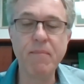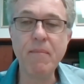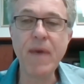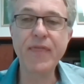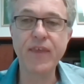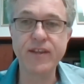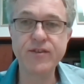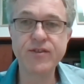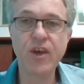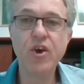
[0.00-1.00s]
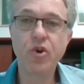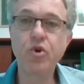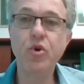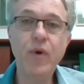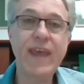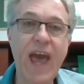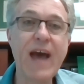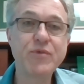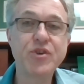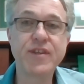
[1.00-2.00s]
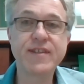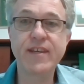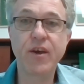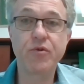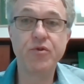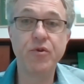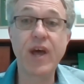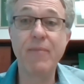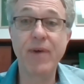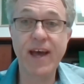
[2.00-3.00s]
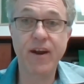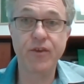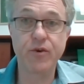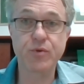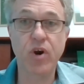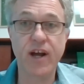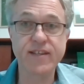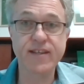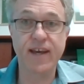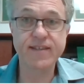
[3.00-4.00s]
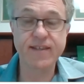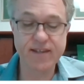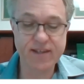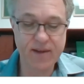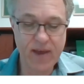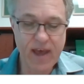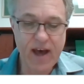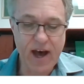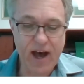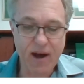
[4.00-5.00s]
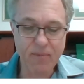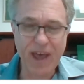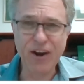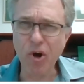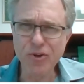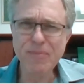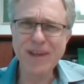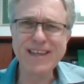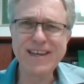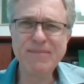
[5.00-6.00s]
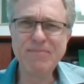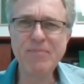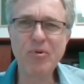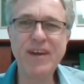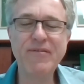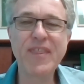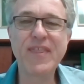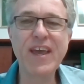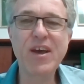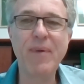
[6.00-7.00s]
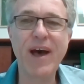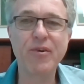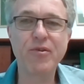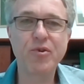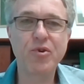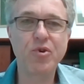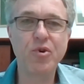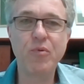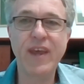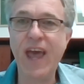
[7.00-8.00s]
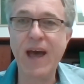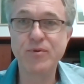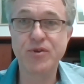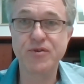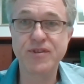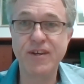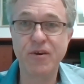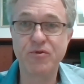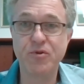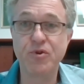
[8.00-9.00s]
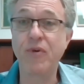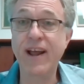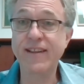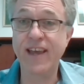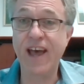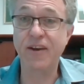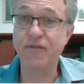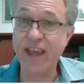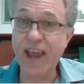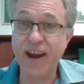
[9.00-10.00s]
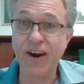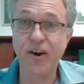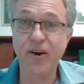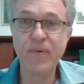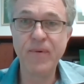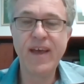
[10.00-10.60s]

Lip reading: methods. Could we capture the CO2 coming out of those processes? And ultimately, people even think about, could we capture CO2 directly out of the air?